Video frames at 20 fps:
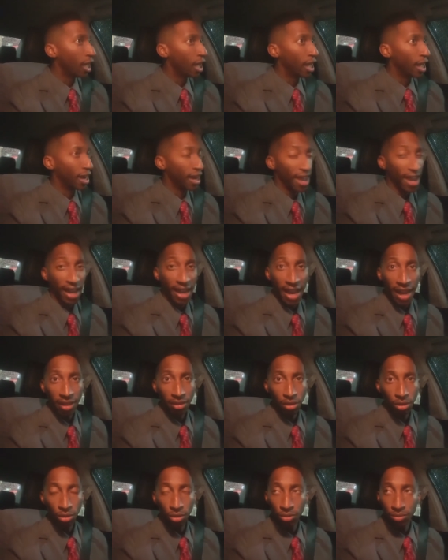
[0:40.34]
And I got
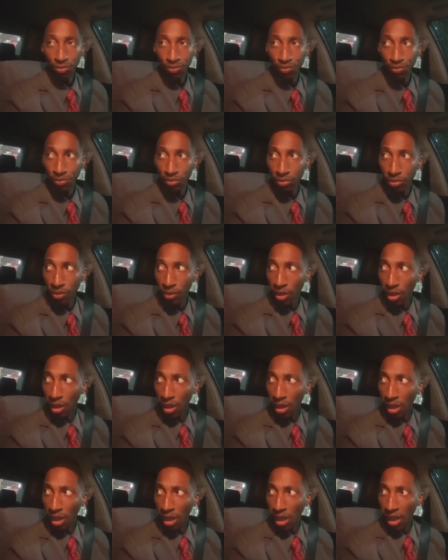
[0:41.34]
through.
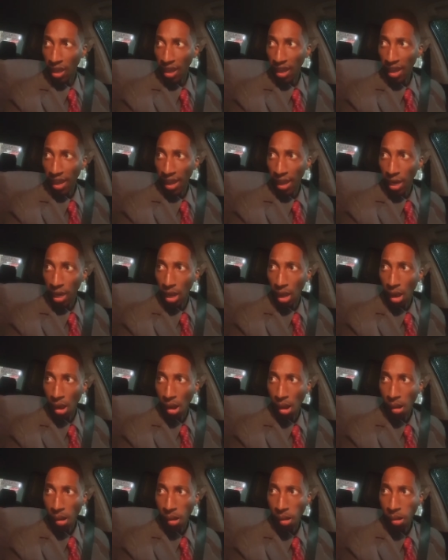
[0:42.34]
And,
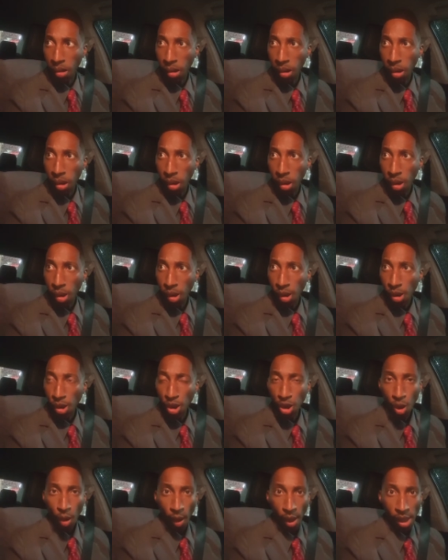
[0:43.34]
uh, you
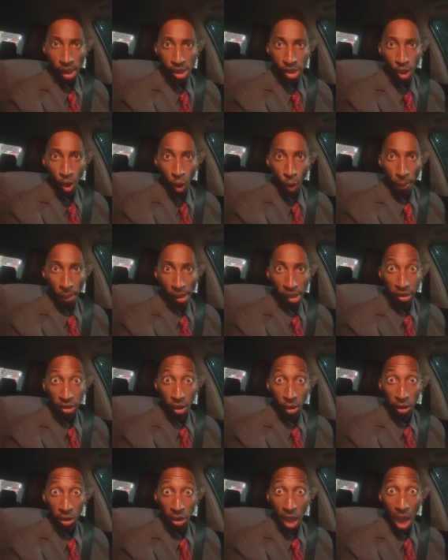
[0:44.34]
know, he told me
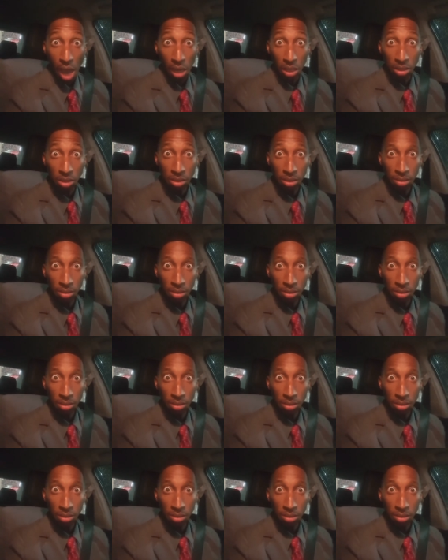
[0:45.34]
$30.